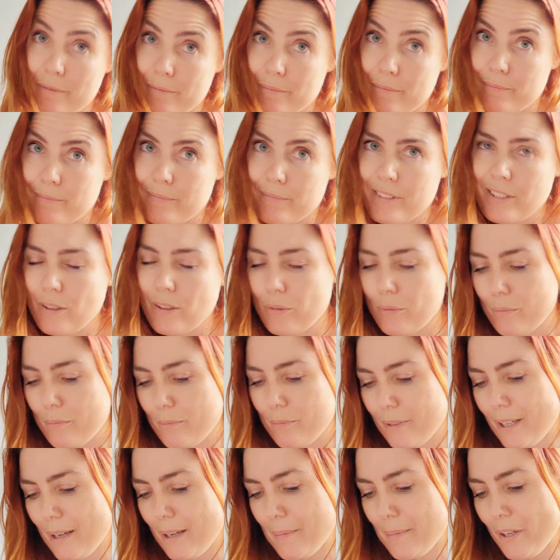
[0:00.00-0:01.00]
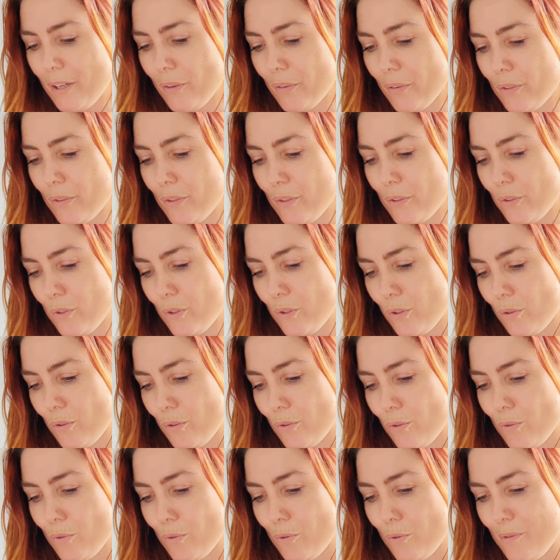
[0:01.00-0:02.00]
So coming on to
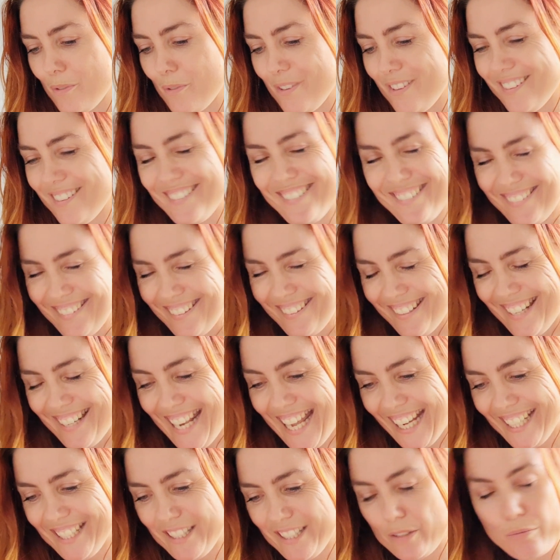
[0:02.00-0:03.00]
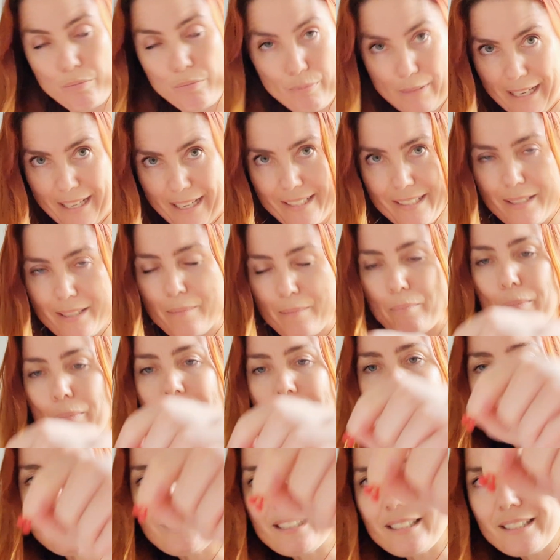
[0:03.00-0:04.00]
the next random
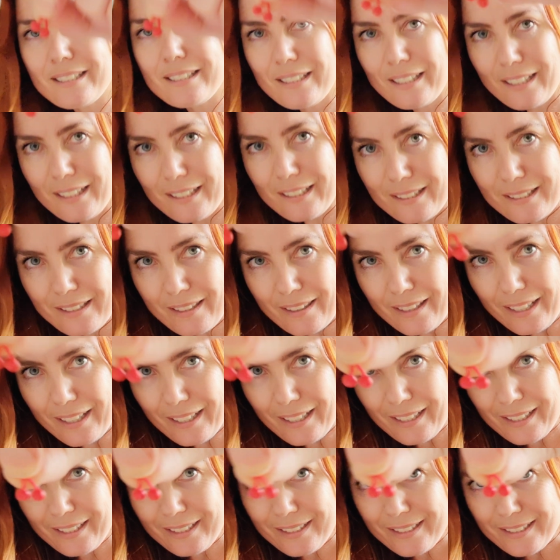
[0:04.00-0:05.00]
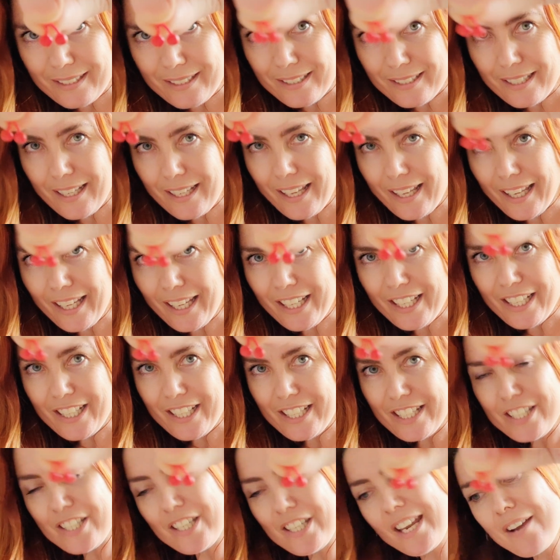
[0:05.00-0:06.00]
piece is these
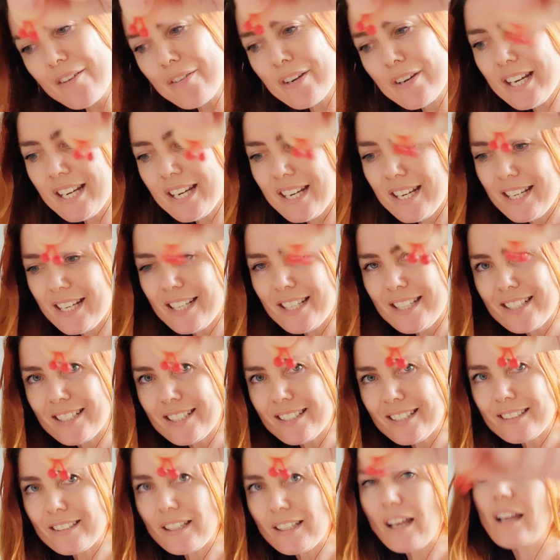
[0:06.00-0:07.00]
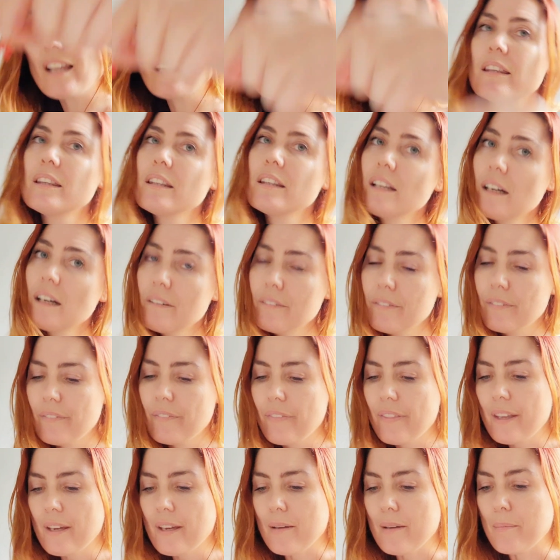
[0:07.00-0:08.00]
cherries. I love
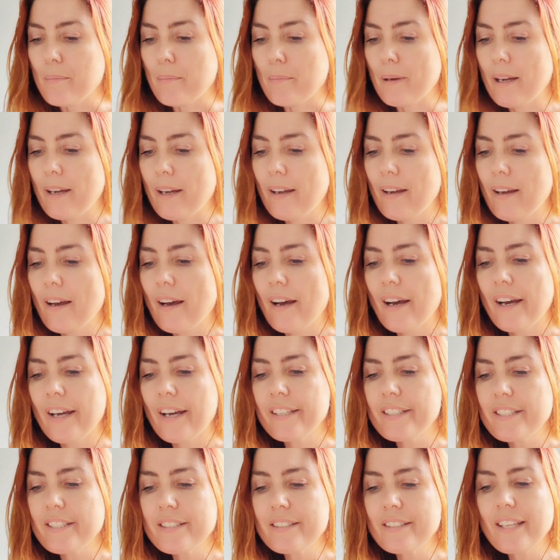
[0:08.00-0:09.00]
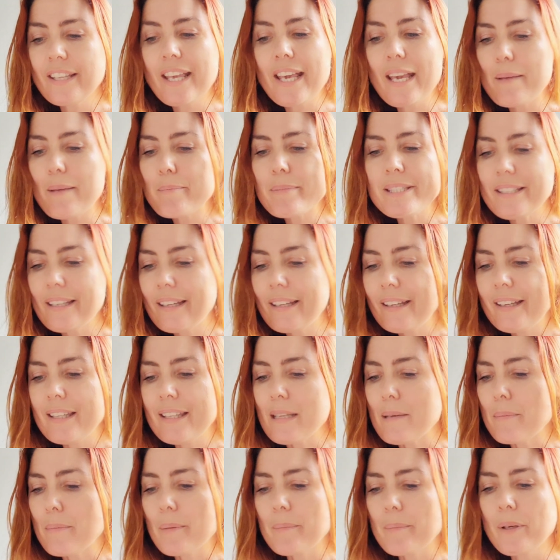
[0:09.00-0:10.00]
them. I just keep seeing them.
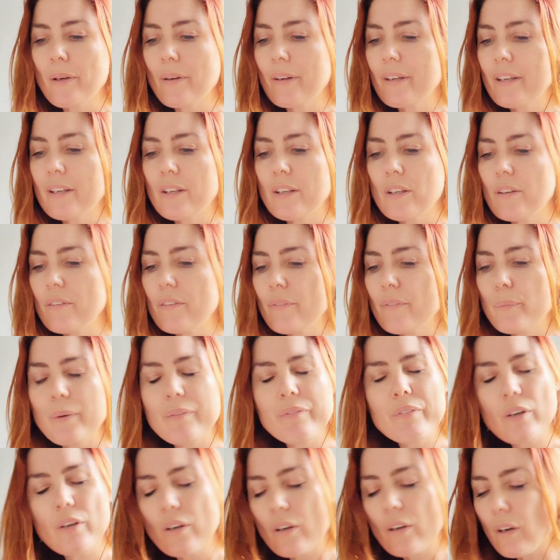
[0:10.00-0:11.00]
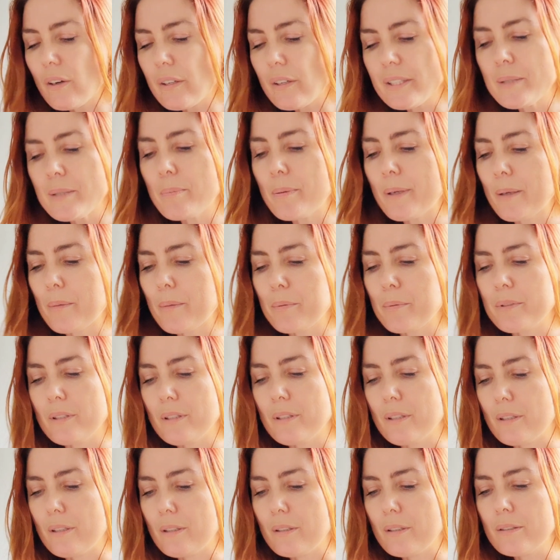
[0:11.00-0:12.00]
I'm going, we've got to be able to
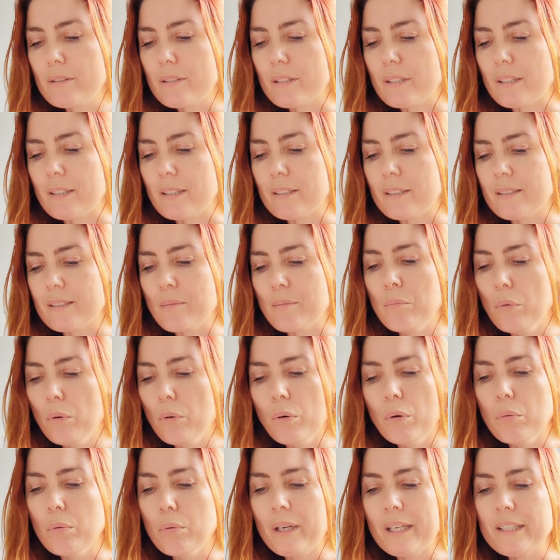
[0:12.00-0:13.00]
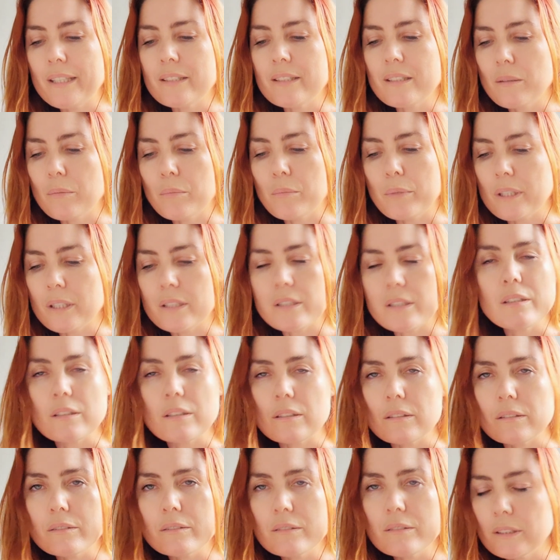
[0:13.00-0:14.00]
use these in more ways than we do,
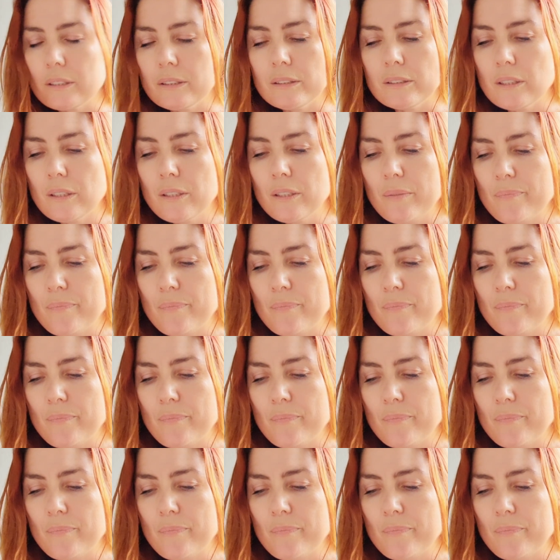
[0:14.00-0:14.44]
you know?